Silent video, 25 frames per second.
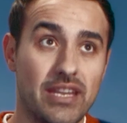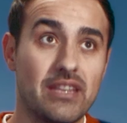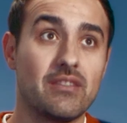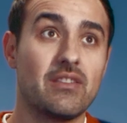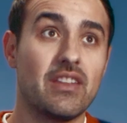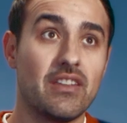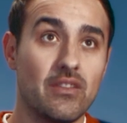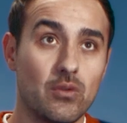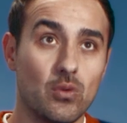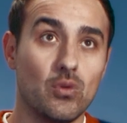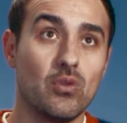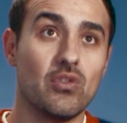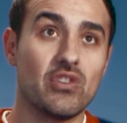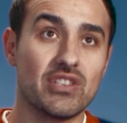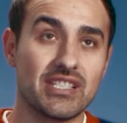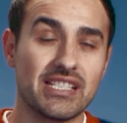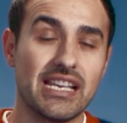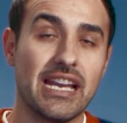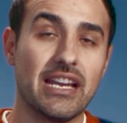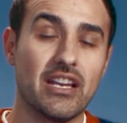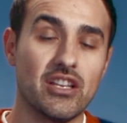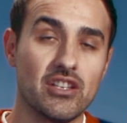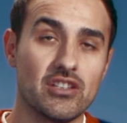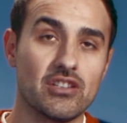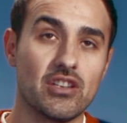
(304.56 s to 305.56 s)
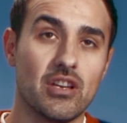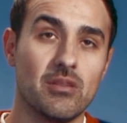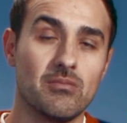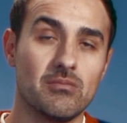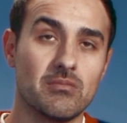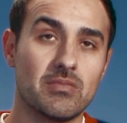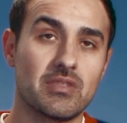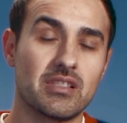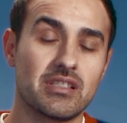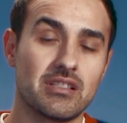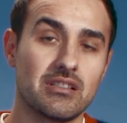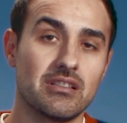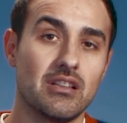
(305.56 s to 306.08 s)
We did all the second
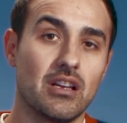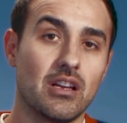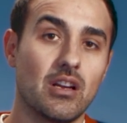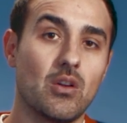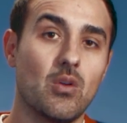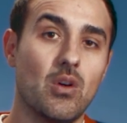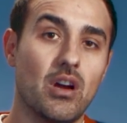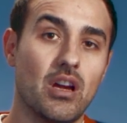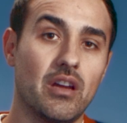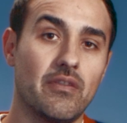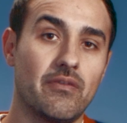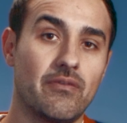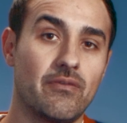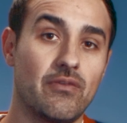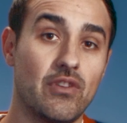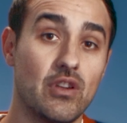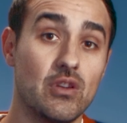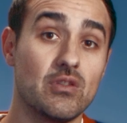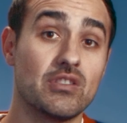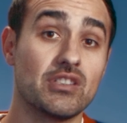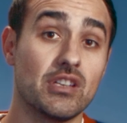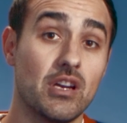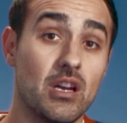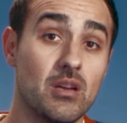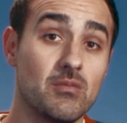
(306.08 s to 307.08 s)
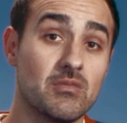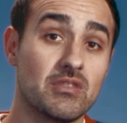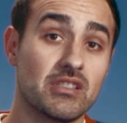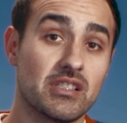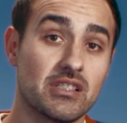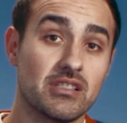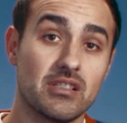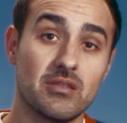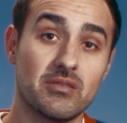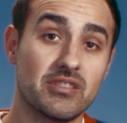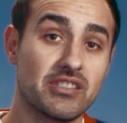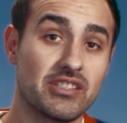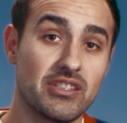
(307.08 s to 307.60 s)
jumps like quite a few times
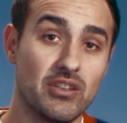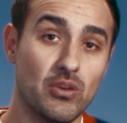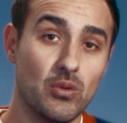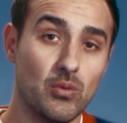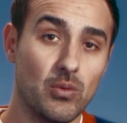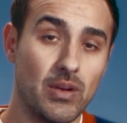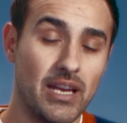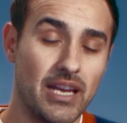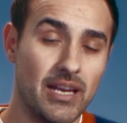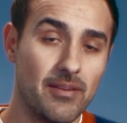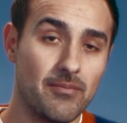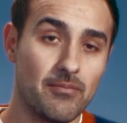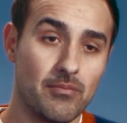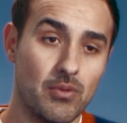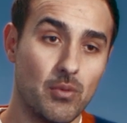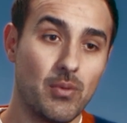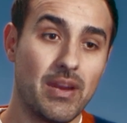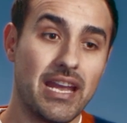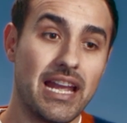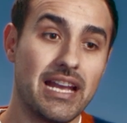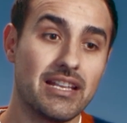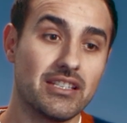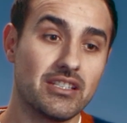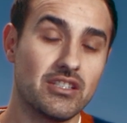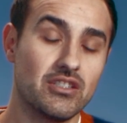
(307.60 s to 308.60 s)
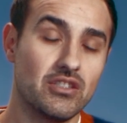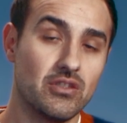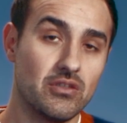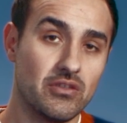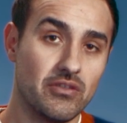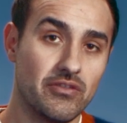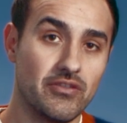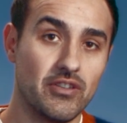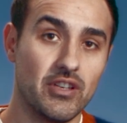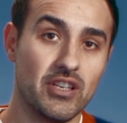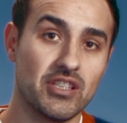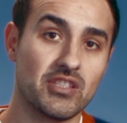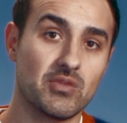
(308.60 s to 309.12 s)
because I was still wet, but we had to do the
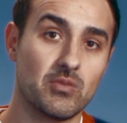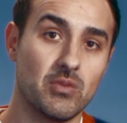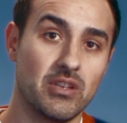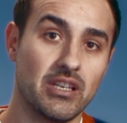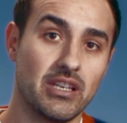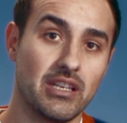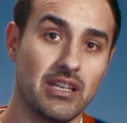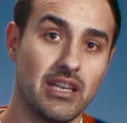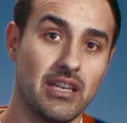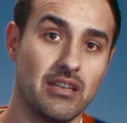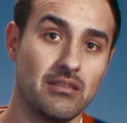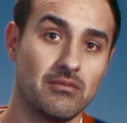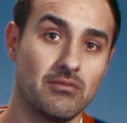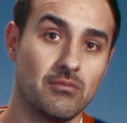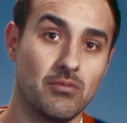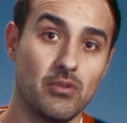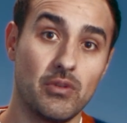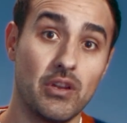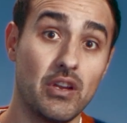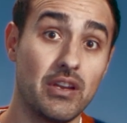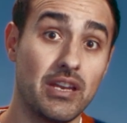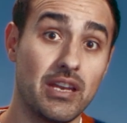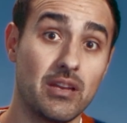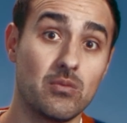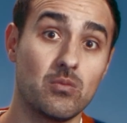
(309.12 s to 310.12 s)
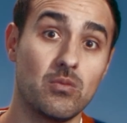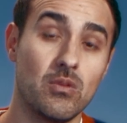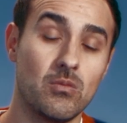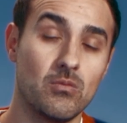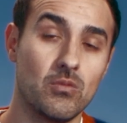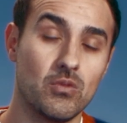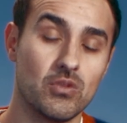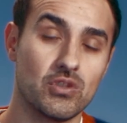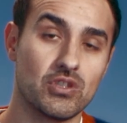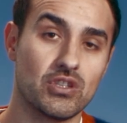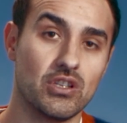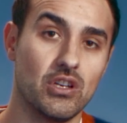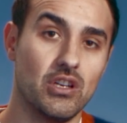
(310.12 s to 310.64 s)
first one again, but we only had one
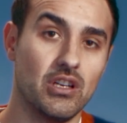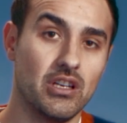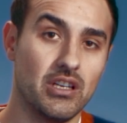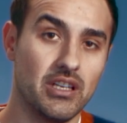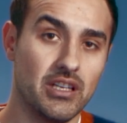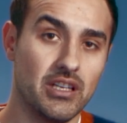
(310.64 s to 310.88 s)
more shot